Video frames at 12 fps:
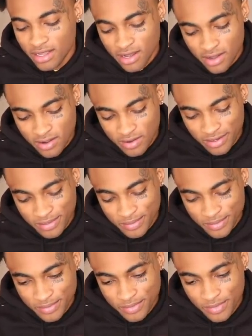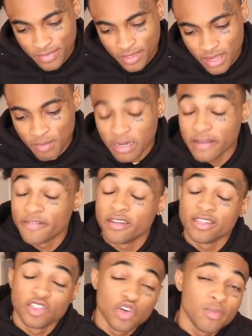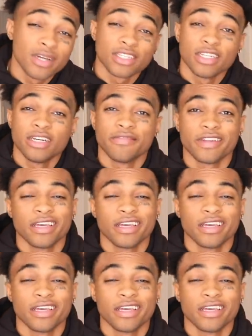I'm not feeling too much love.